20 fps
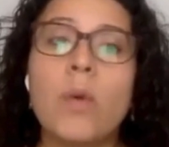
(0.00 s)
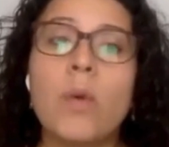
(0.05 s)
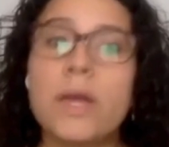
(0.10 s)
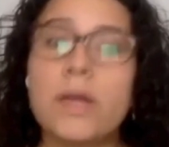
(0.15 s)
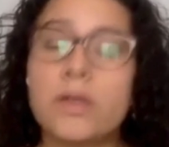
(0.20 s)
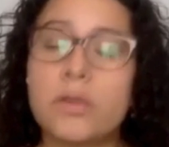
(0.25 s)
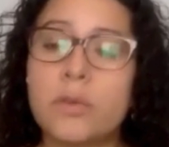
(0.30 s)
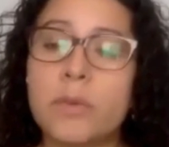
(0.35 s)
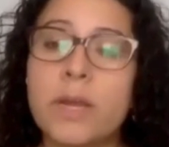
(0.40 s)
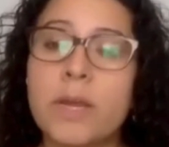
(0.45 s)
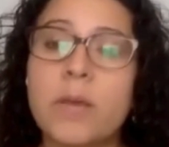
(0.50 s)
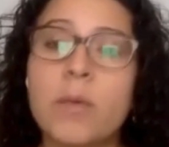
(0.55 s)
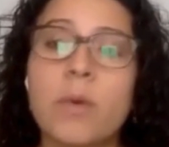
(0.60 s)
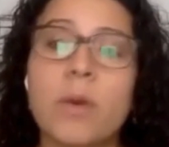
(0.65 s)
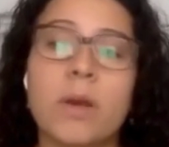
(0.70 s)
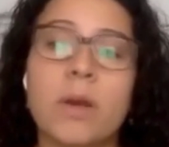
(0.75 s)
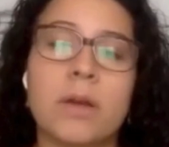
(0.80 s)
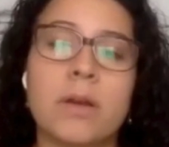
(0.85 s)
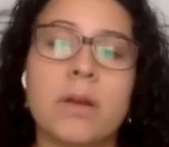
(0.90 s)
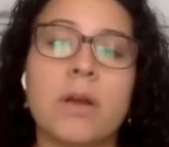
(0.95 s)
Week 3,
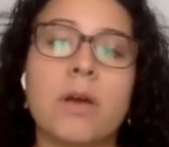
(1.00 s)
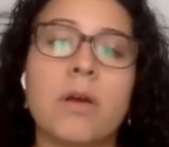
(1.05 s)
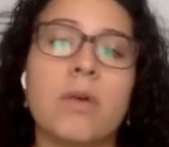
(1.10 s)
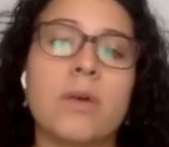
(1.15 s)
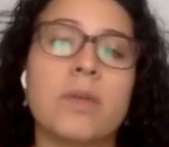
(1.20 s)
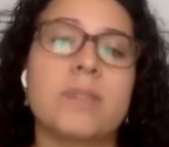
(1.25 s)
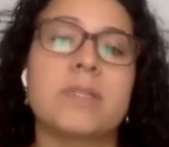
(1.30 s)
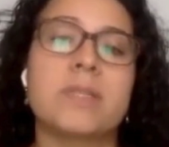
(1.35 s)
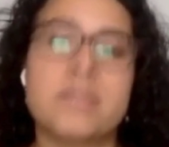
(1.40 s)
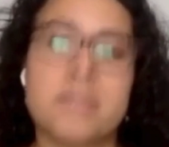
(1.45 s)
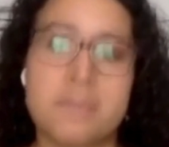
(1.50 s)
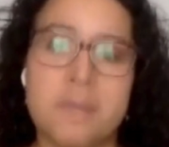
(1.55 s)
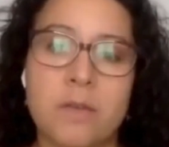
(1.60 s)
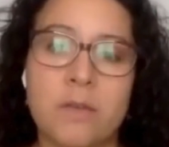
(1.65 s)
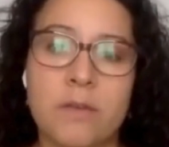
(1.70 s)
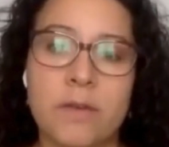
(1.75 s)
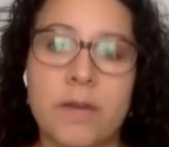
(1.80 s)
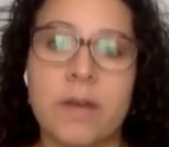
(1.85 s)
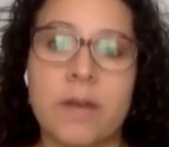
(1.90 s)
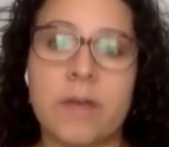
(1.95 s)
we're going to go into
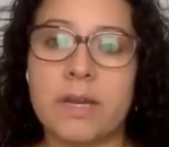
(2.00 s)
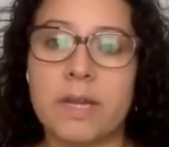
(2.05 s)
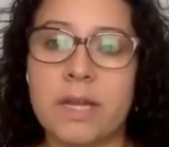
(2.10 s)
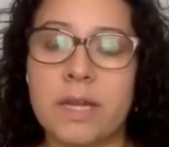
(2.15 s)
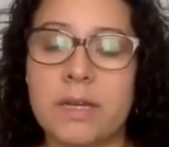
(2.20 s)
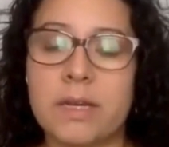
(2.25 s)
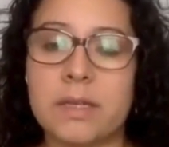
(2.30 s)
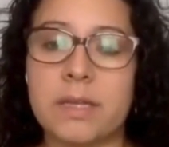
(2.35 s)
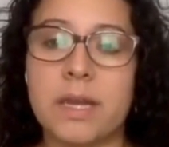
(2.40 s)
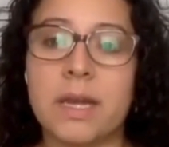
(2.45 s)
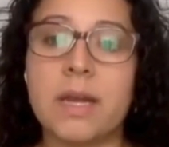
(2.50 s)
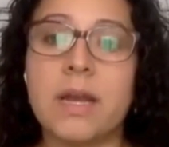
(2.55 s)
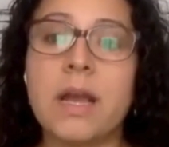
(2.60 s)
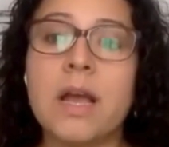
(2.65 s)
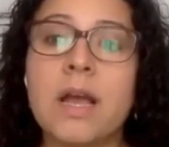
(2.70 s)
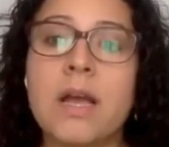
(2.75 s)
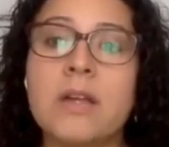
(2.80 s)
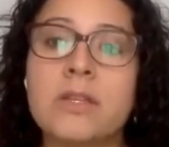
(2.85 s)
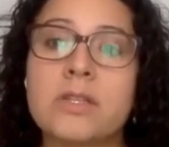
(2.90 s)
self-care and healing.